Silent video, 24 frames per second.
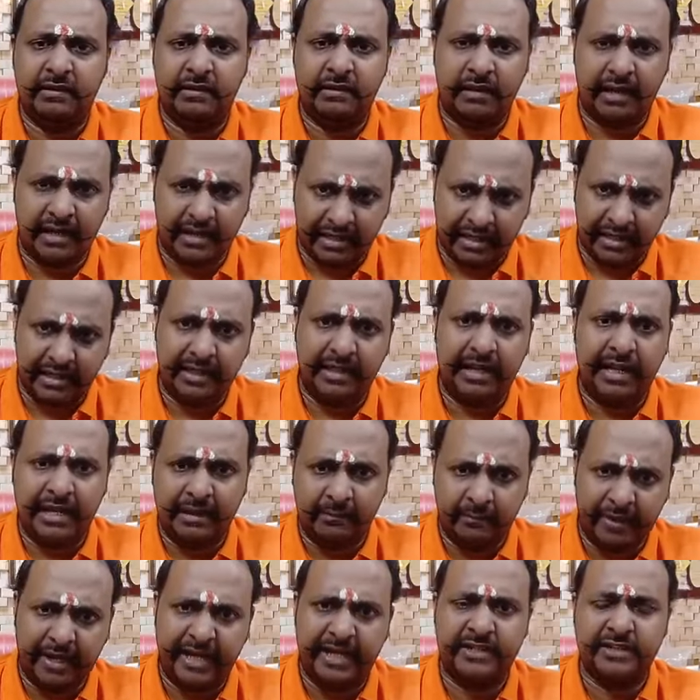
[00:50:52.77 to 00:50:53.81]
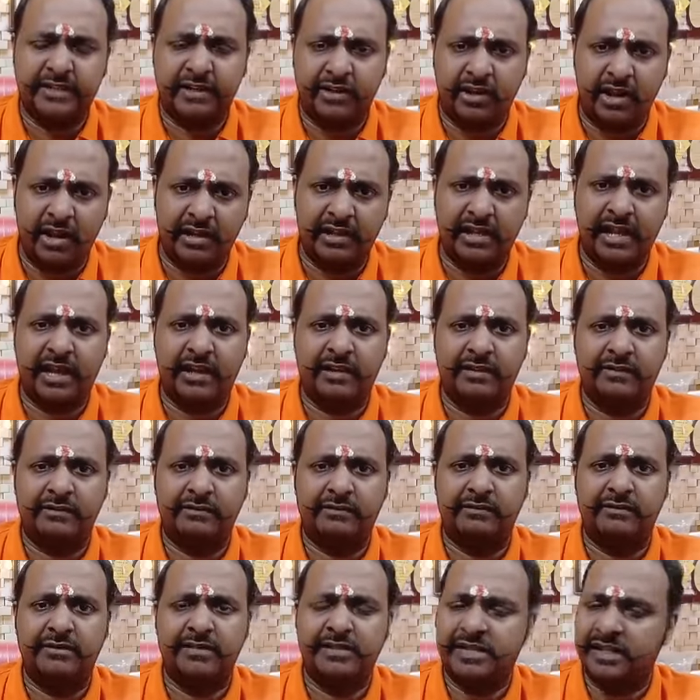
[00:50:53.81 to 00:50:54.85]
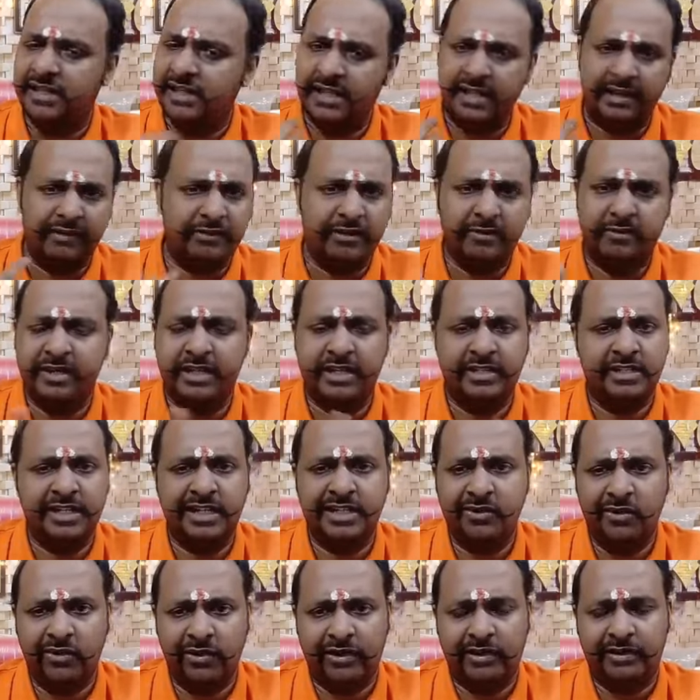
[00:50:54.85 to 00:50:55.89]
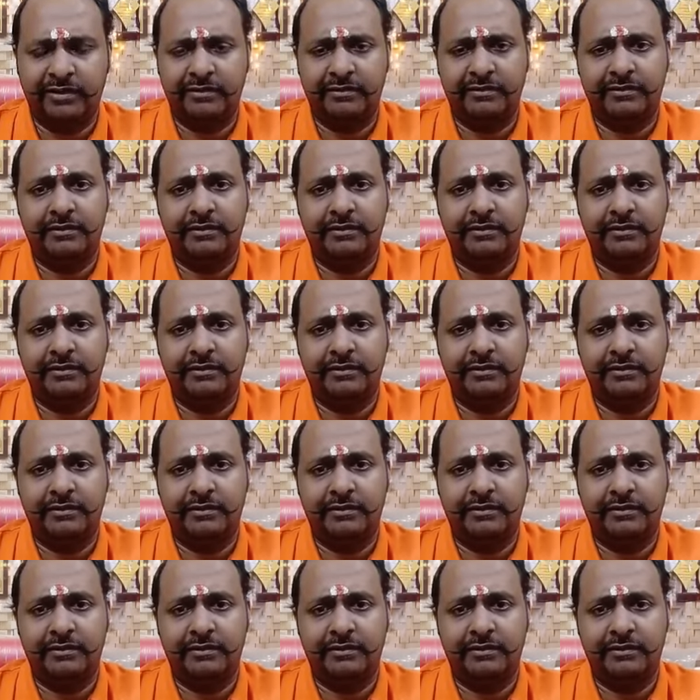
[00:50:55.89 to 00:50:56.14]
and then nail paints and all that. Still everybody is ignoring.